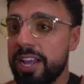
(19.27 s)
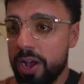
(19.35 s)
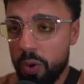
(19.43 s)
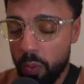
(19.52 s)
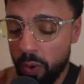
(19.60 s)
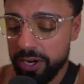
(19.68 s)

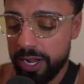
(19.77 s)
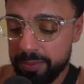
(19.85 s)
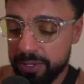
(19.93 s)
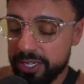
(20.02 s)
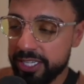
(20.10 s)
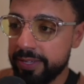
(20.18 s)
What I'm going to
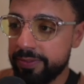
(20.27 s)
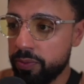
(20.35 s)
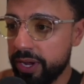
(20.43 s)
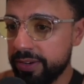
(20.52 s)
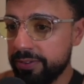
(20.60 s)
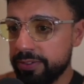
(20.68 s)
give away
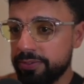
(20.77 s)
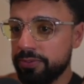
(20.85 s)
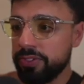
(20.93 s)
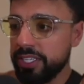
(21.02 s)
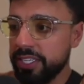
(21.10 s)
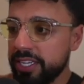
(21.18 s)
for free
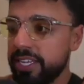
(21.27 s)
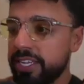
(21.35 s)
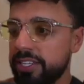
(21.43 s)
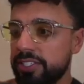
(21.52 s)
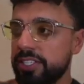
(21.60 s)
is this